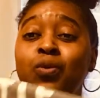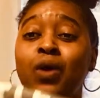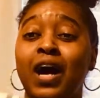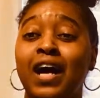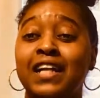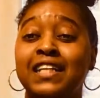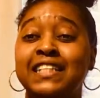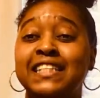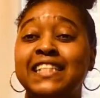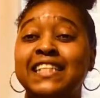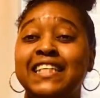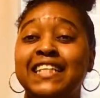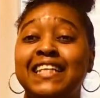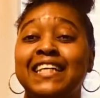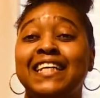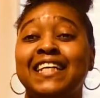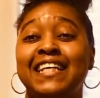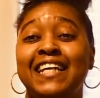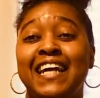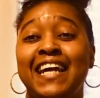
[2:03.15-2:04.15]
quality.
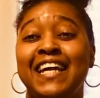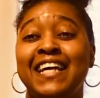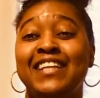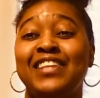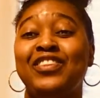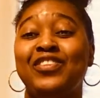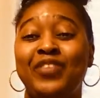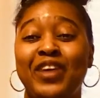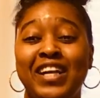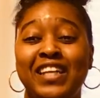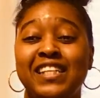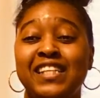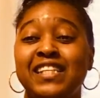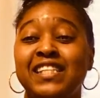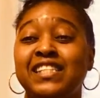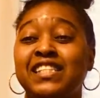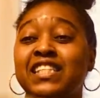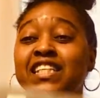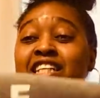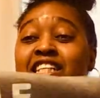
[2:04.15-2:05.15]
Again,
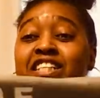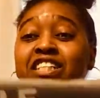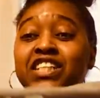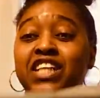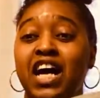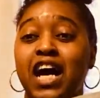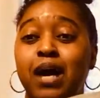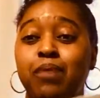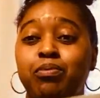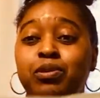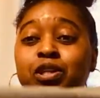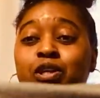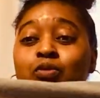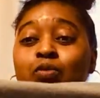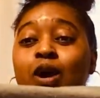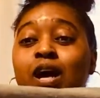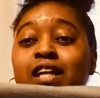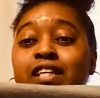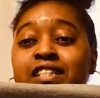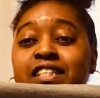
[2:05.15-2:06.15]
Threadless, good job with the
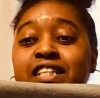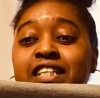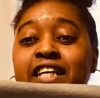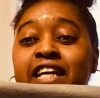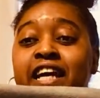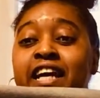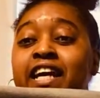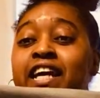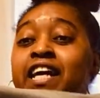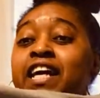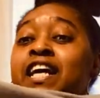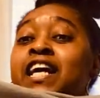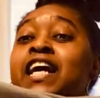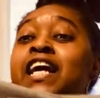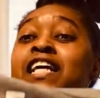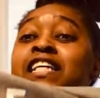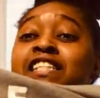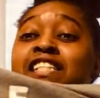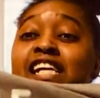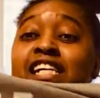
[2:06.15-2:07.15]
quality here.
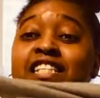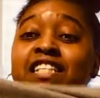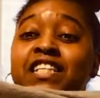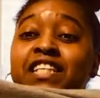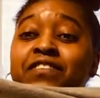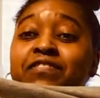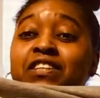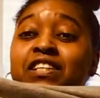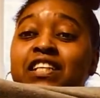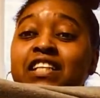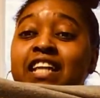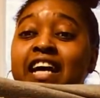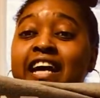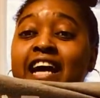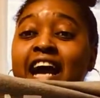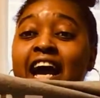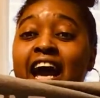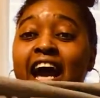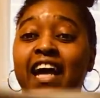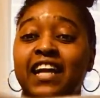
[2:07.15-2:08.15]
Doesn't even look like
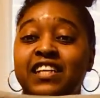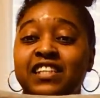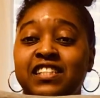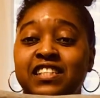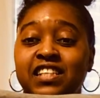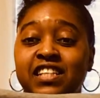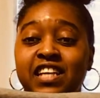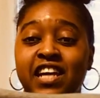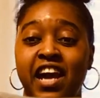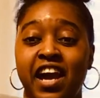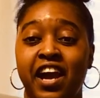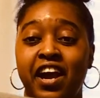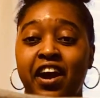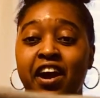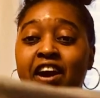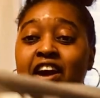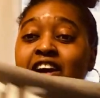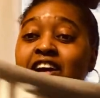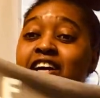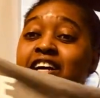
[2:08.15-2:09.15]
I had this a
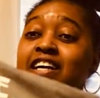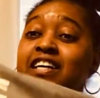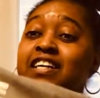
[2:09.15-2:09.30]
year,